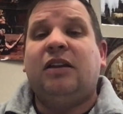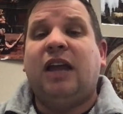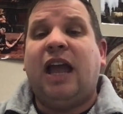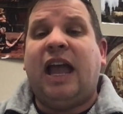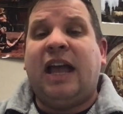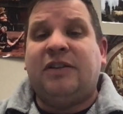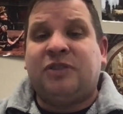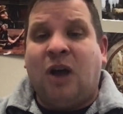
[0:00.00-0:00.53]

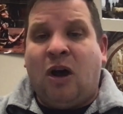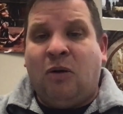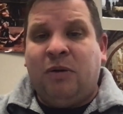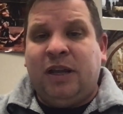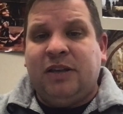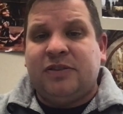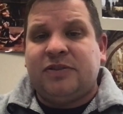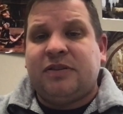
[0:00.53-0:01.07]
As
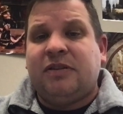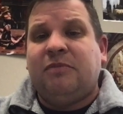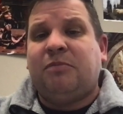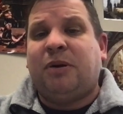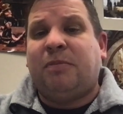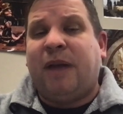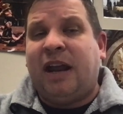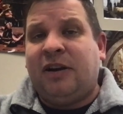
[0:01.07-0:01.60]
always,
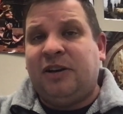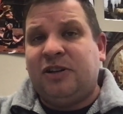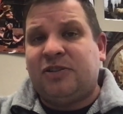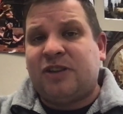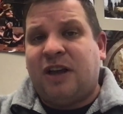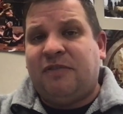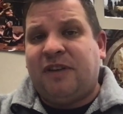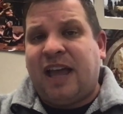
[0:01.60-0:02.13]
prepare
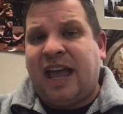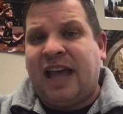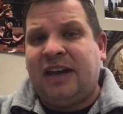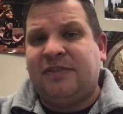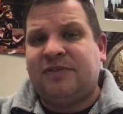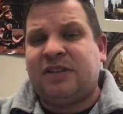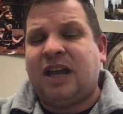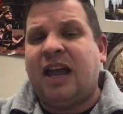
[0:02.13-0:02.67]
yourself ahead
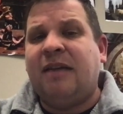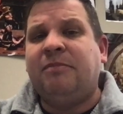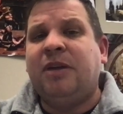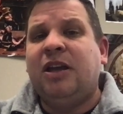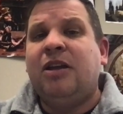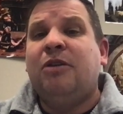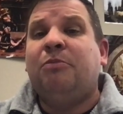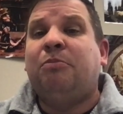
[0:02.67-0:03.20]
of time,
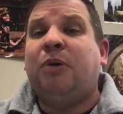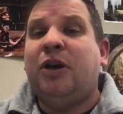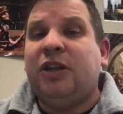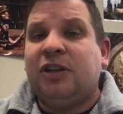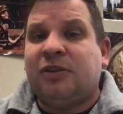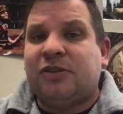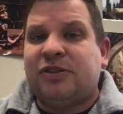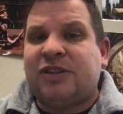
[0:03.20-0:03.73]

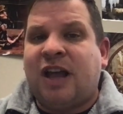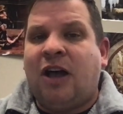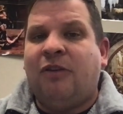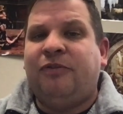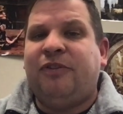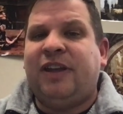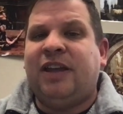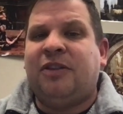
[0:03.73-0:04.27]
put
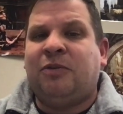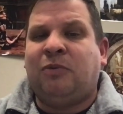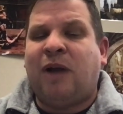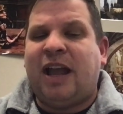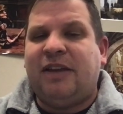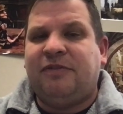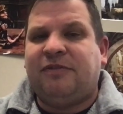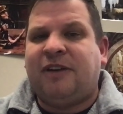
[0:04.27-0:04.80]
yourself in the
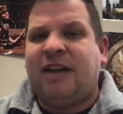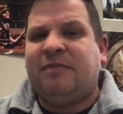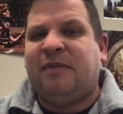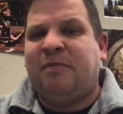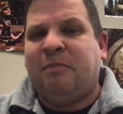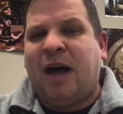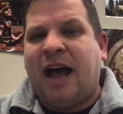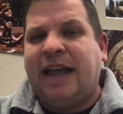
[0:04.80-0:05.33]
right frame
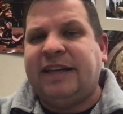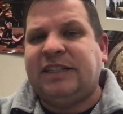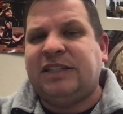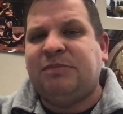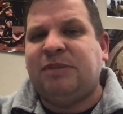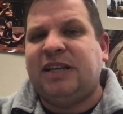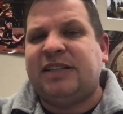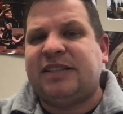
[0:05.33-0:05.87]
of mind
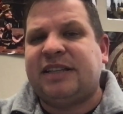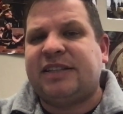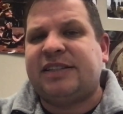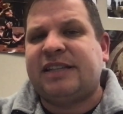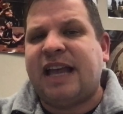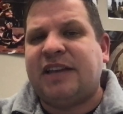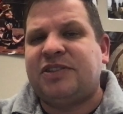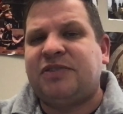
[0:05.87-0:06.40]
to be
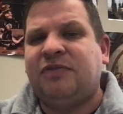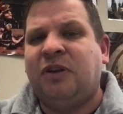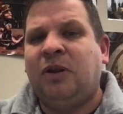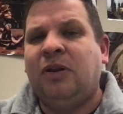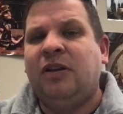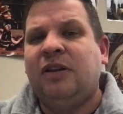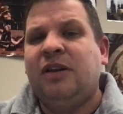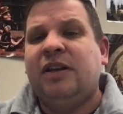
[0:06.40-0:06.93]

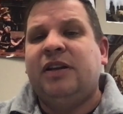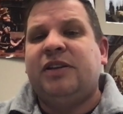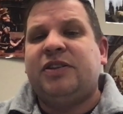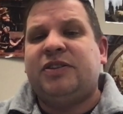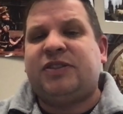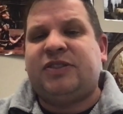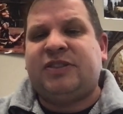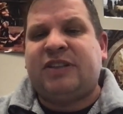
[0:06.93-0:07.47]
successful,
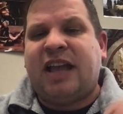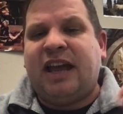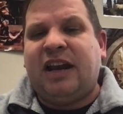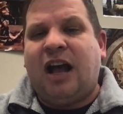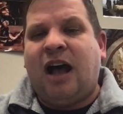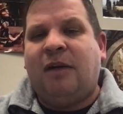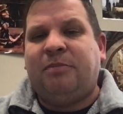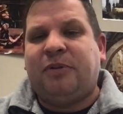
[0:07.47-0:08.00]

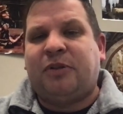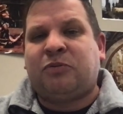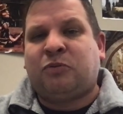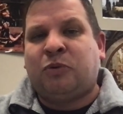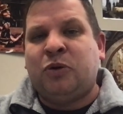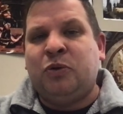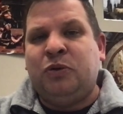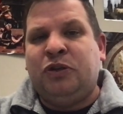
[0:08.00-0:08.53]
set up
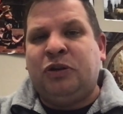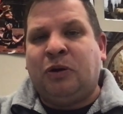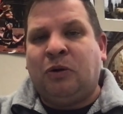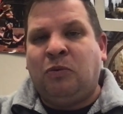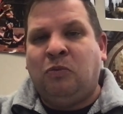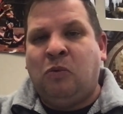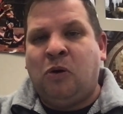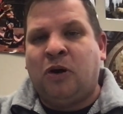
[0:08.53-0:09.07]
through your
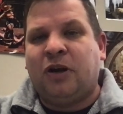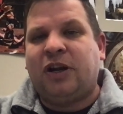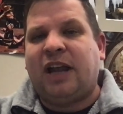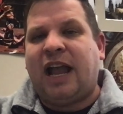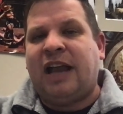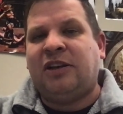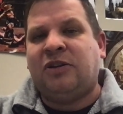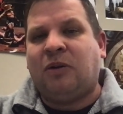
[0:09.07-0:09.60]
work
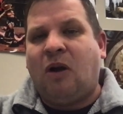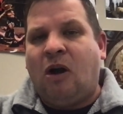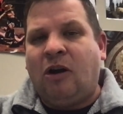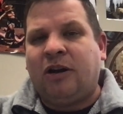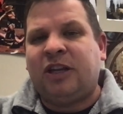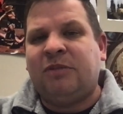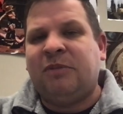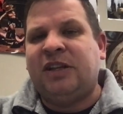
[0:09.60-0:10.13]
and your
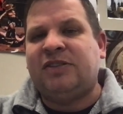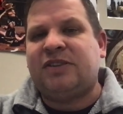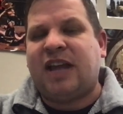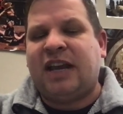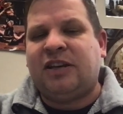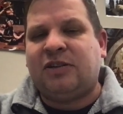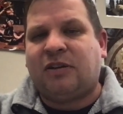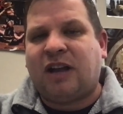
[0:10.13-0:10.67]
arguments
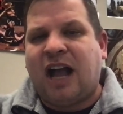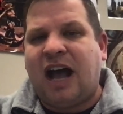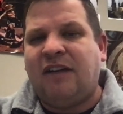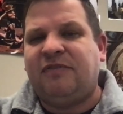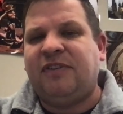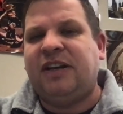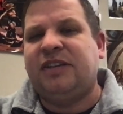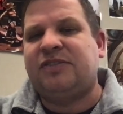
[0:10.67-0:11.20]
and your
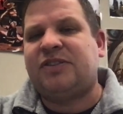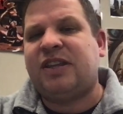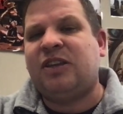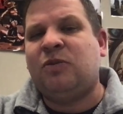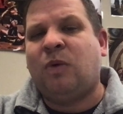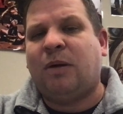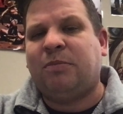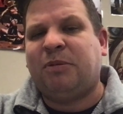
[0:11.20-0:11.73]
confidence that
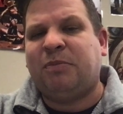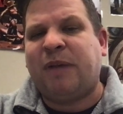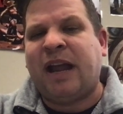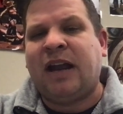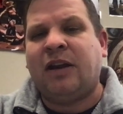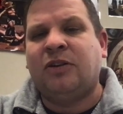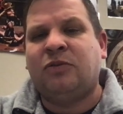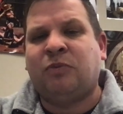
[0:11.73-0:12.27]
you are
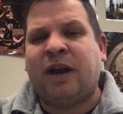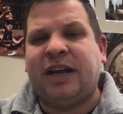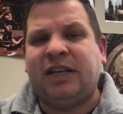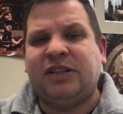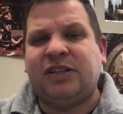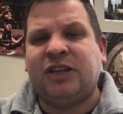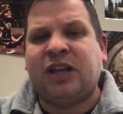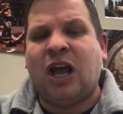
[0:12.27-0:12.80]
prepared, ready
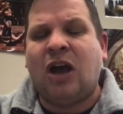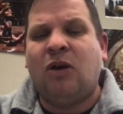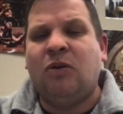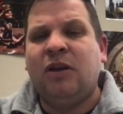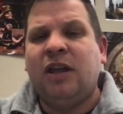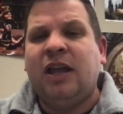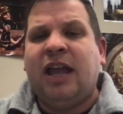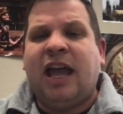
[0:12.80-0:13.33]
to
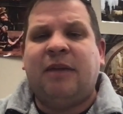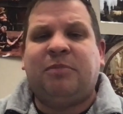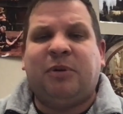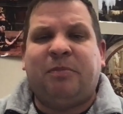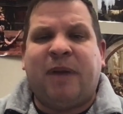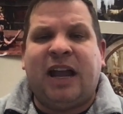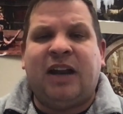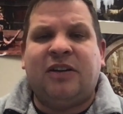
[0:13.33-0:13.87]
go, and
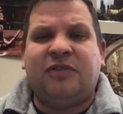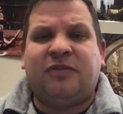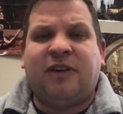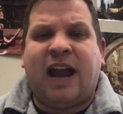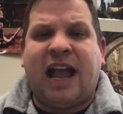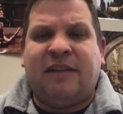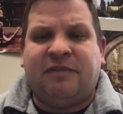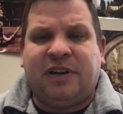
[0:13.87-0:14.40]
prepared
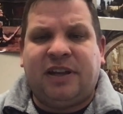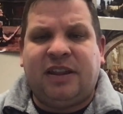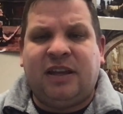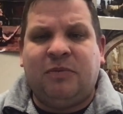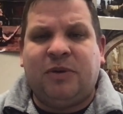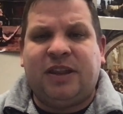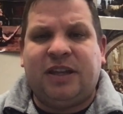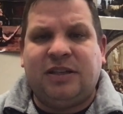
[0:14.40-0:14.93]
for
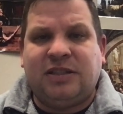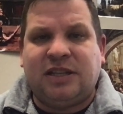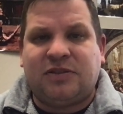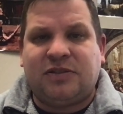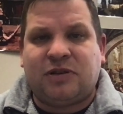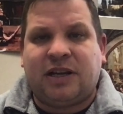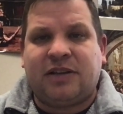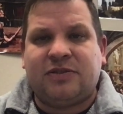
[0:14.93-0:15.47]
everything within
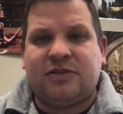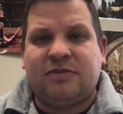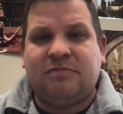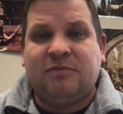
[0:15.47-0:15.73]
districts.